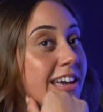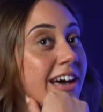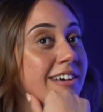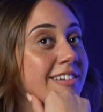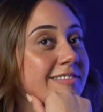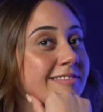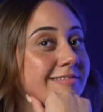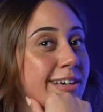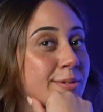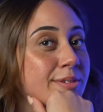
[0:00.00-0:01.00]
yeah,
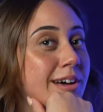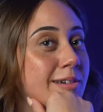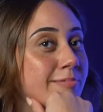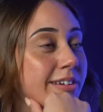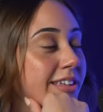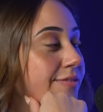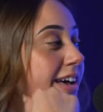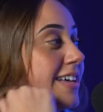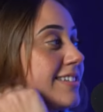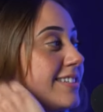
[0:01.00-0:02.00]
it was gone really
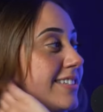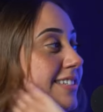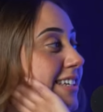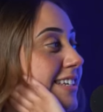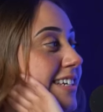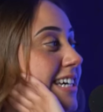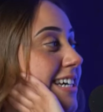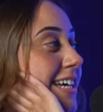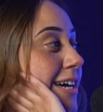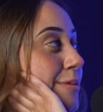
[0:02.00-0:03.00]
fast, and then
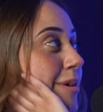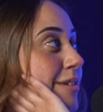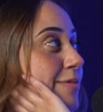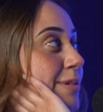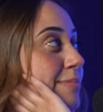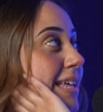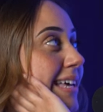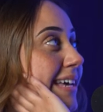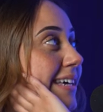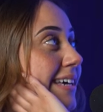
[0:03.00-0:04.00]
it went from
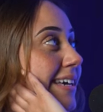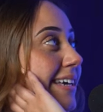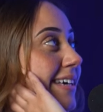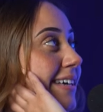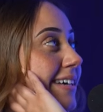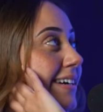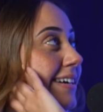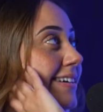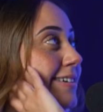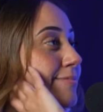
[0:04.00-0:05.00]
like,
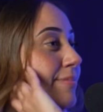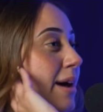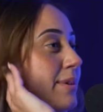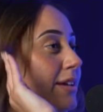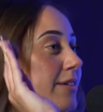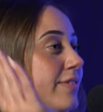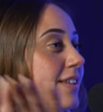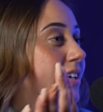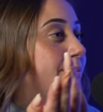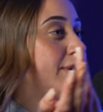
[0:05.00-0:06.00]
um, I mean, I
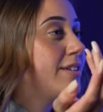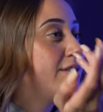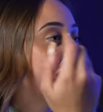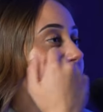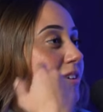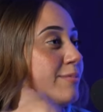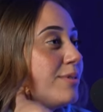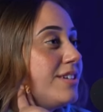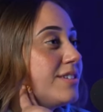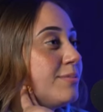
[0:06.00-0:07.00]
feel like me and you shot in
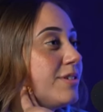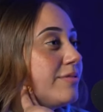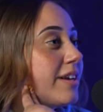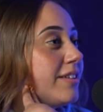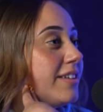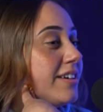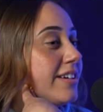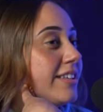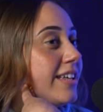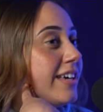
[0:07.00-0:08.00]
pretty similar
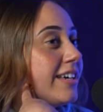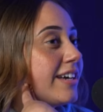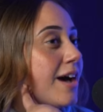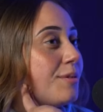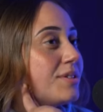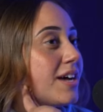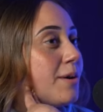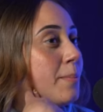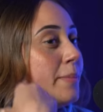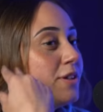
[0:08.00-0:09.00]
regularity. Yeah. Like I was
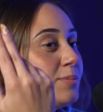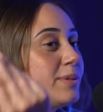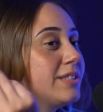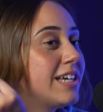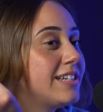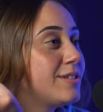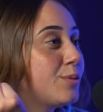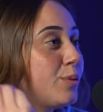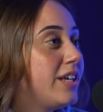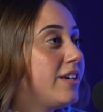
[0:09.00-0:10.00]
out multiple nights a
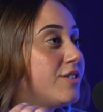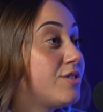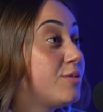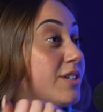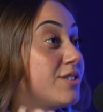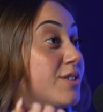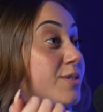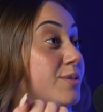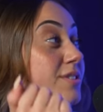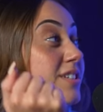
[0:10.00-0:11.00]
week shooting
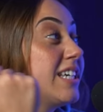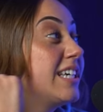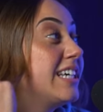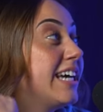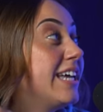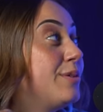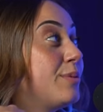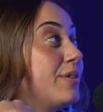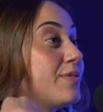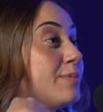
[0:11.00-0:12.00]
shows, and it
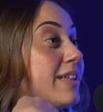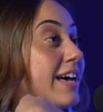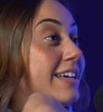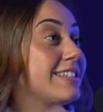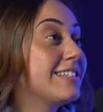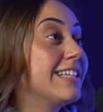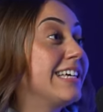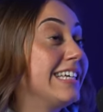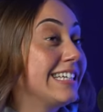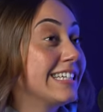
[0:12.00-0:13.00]
went from that to
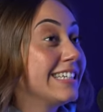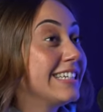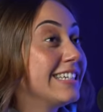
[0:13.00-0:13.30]
like,